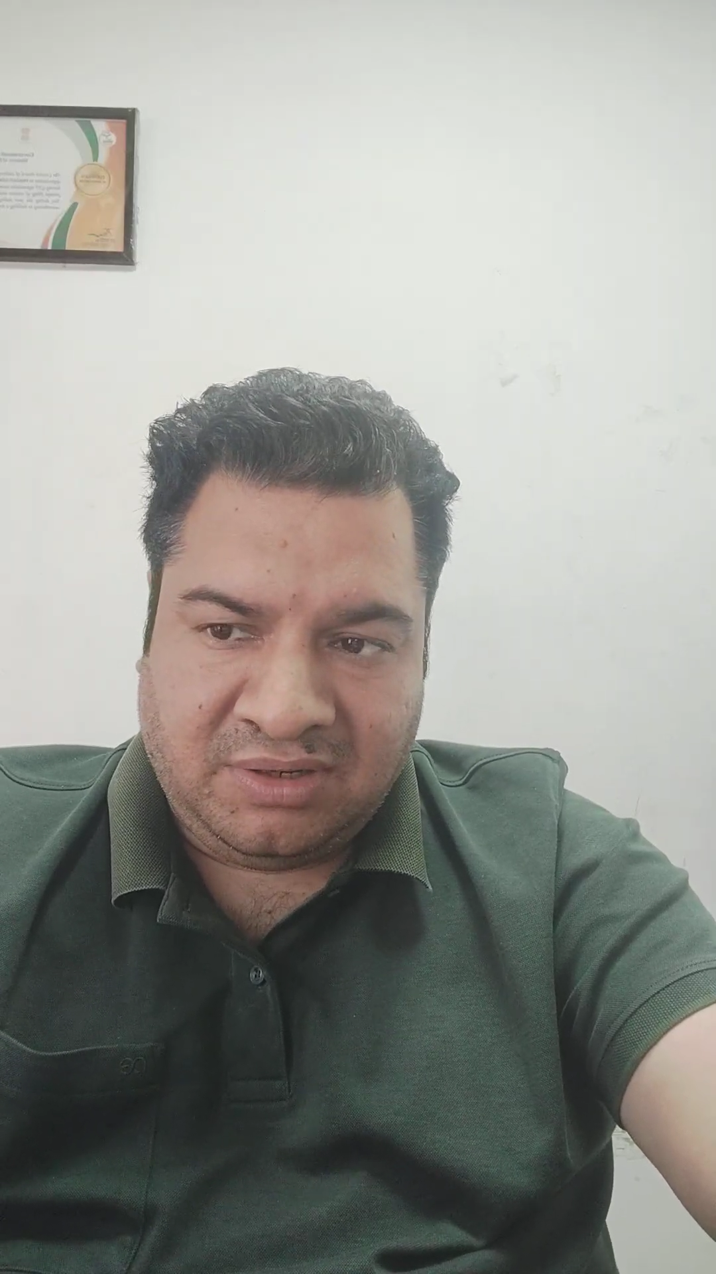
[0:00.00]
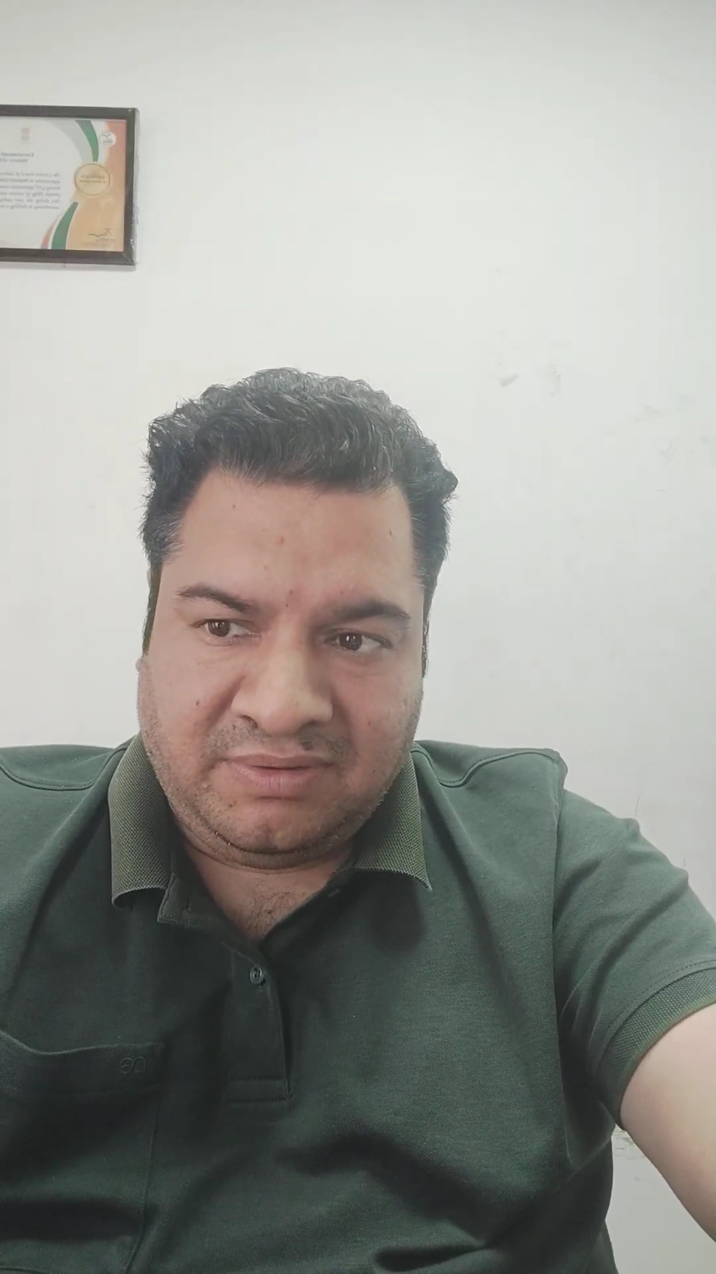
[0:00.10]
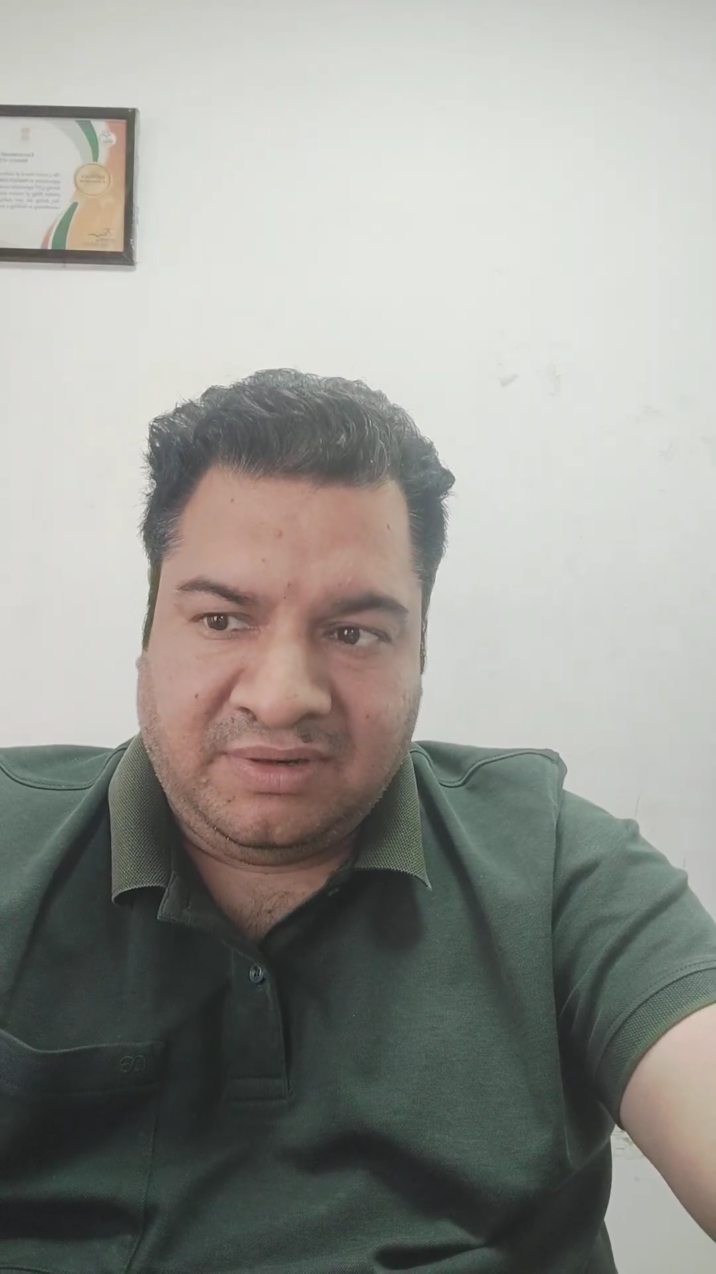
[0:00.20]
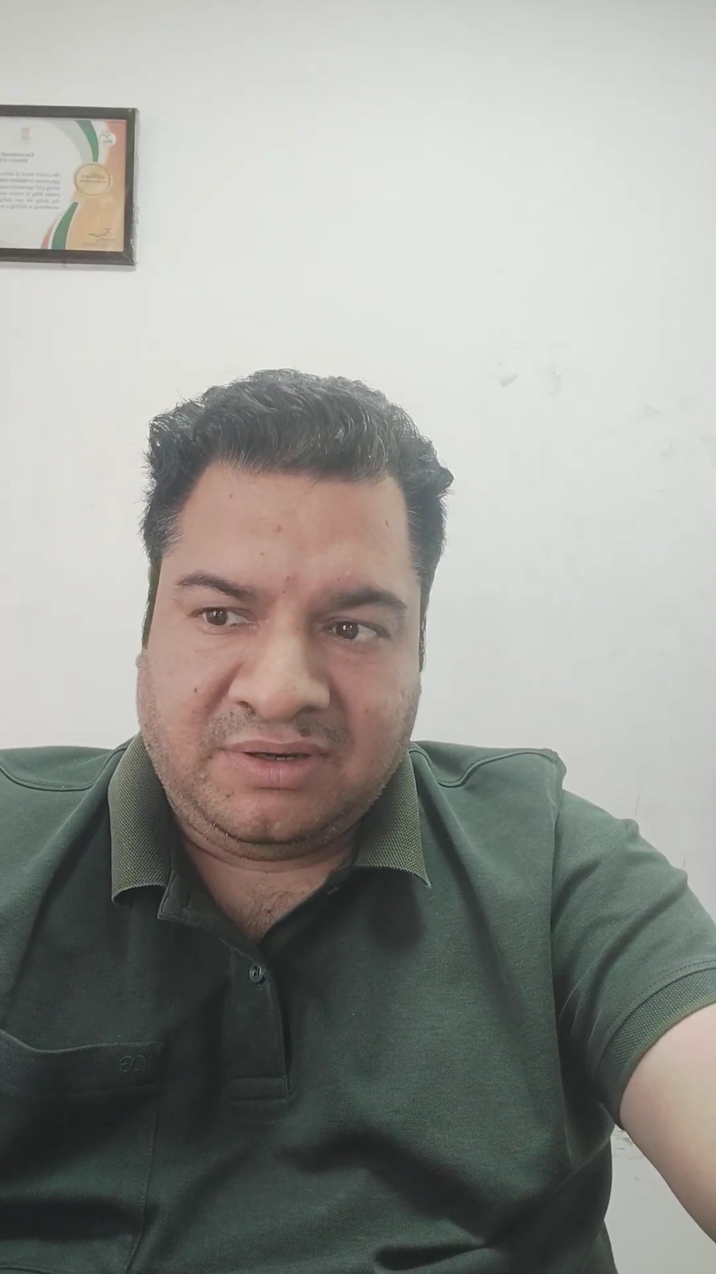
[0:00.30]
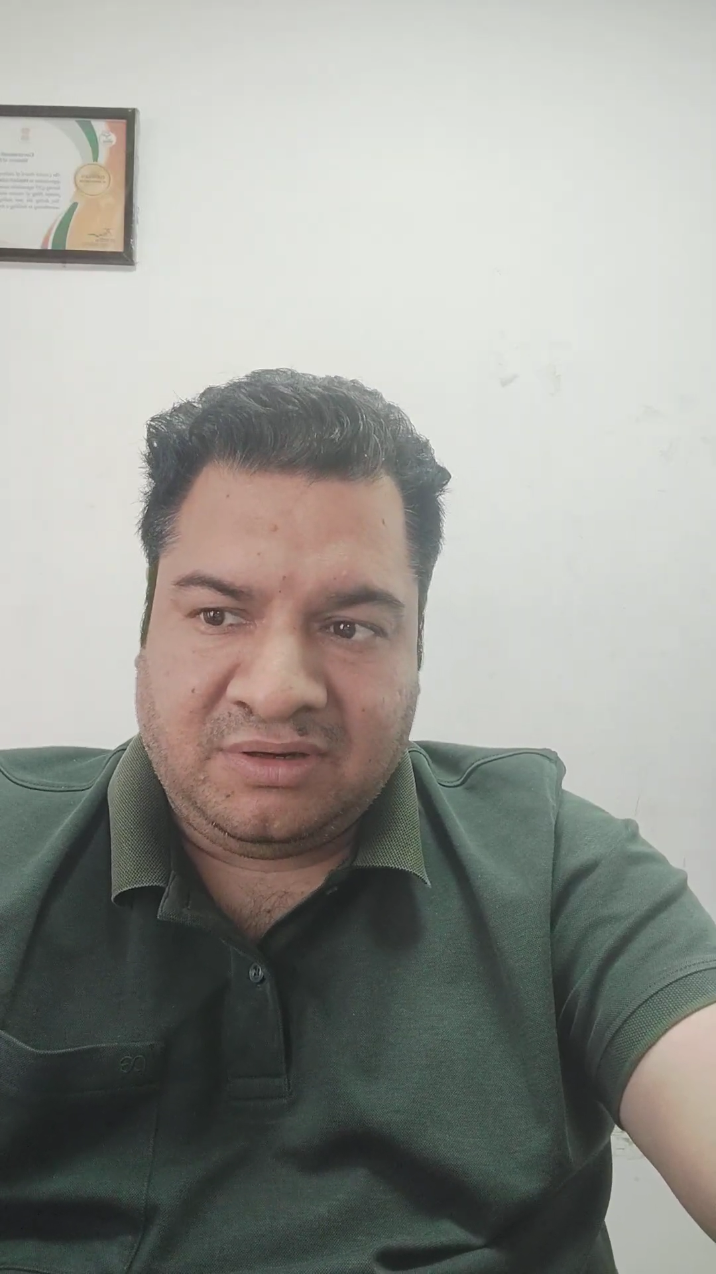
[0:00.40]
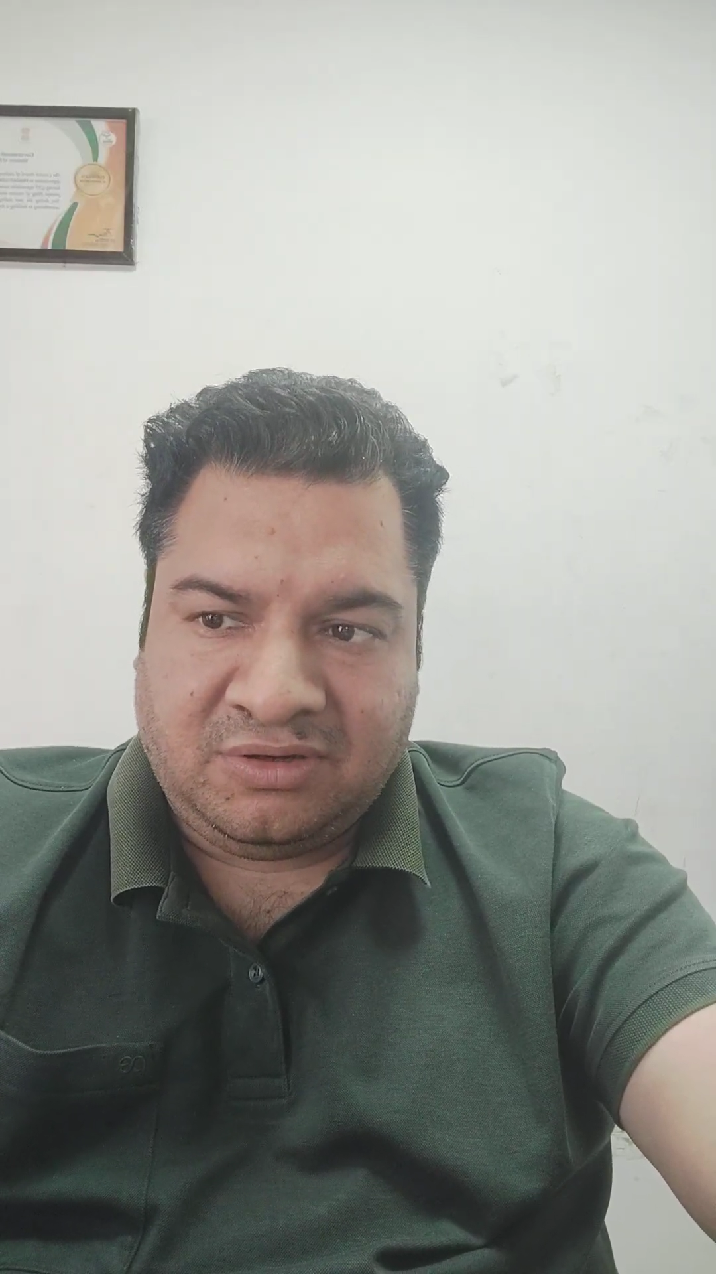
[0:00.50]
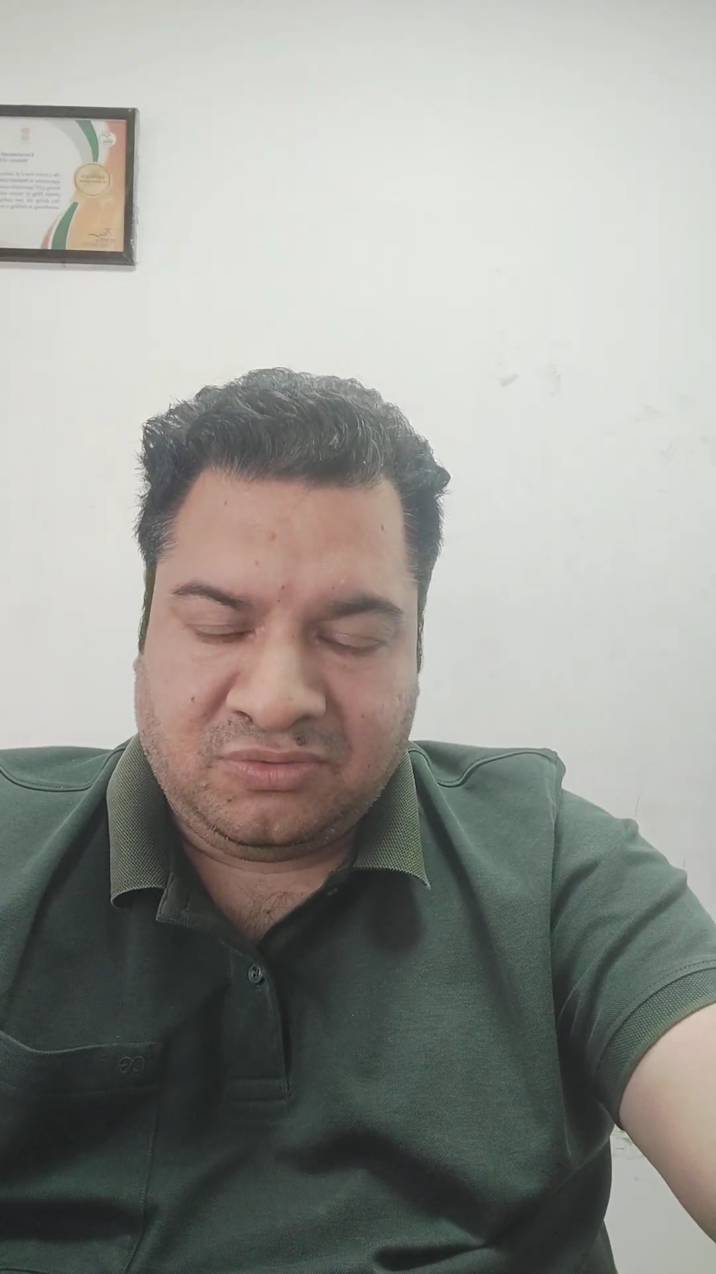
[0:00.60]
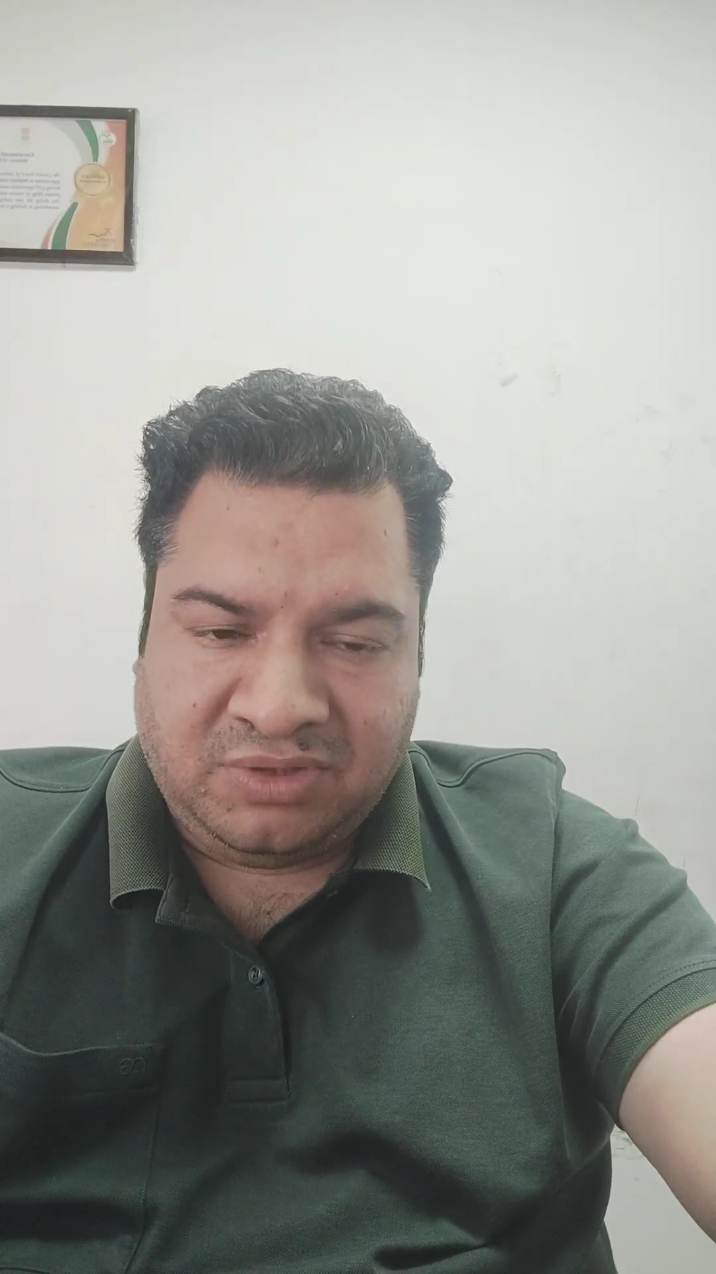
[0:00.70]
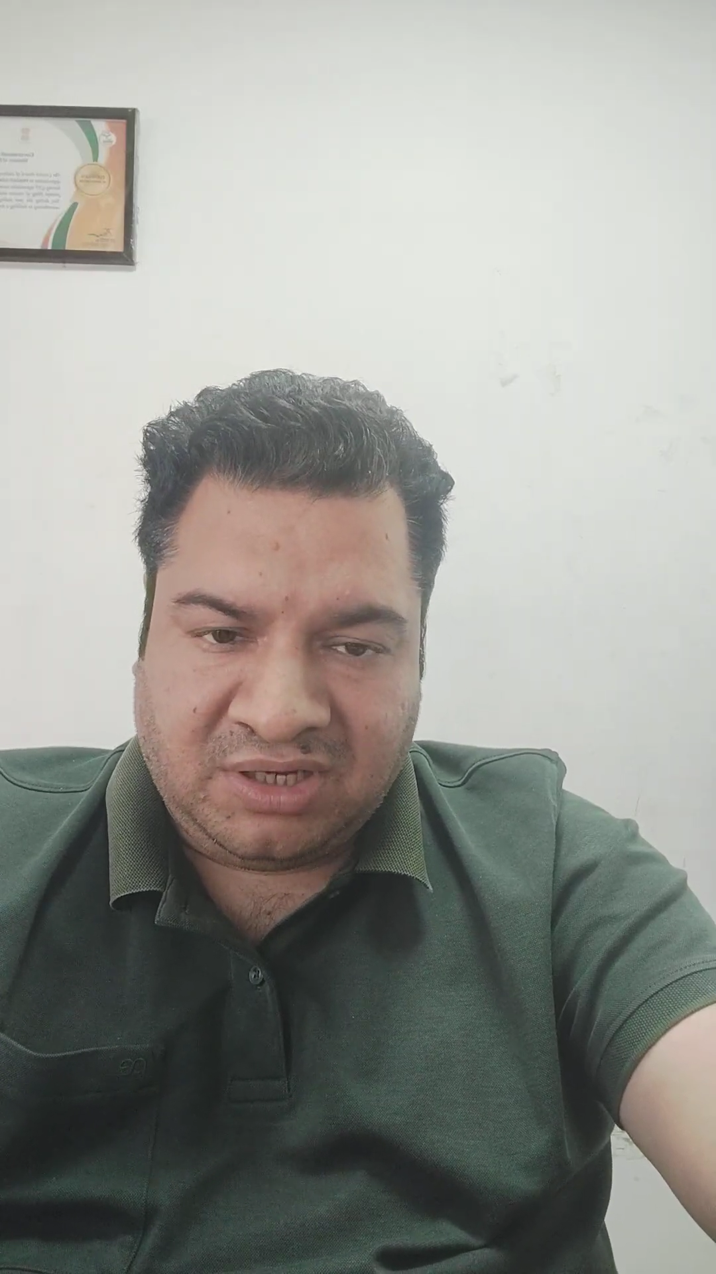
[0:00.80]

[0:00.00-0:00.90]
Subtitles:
who will do